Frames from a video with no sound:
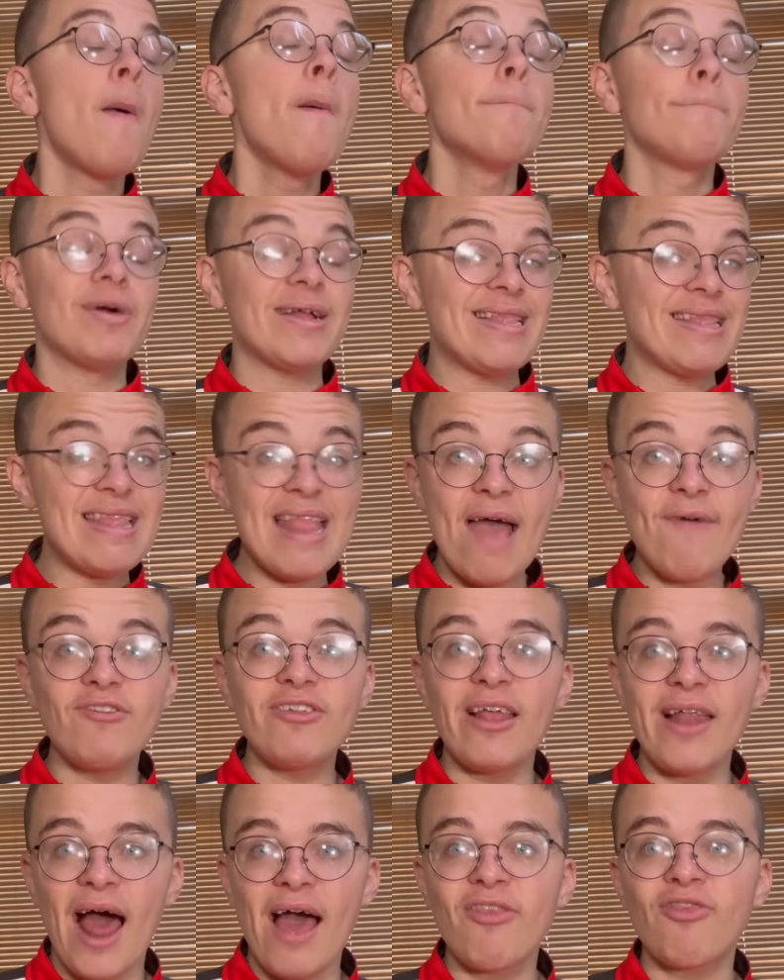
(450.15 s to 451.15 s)
but never
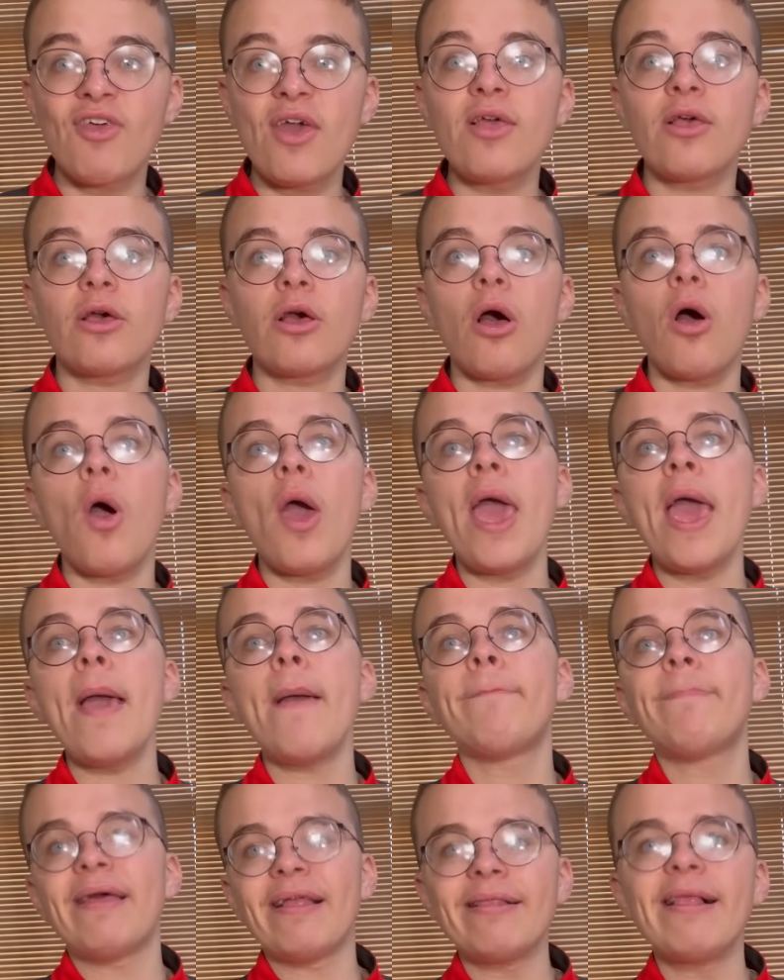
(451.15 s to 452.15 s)
did I think
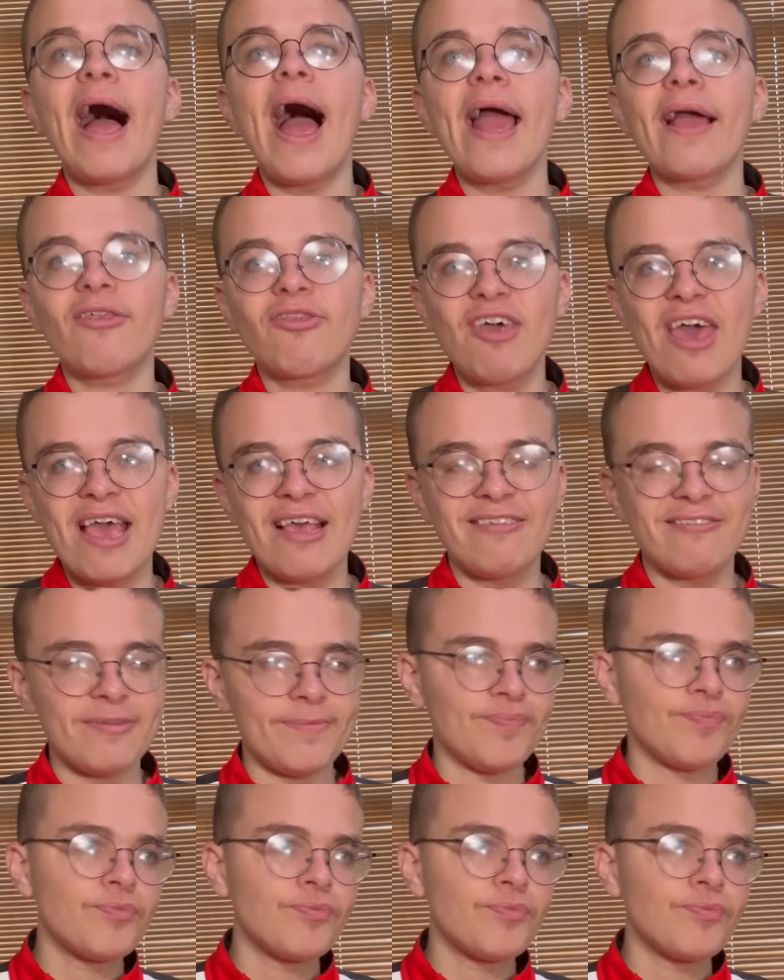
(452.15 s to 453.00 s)
it'd be like this.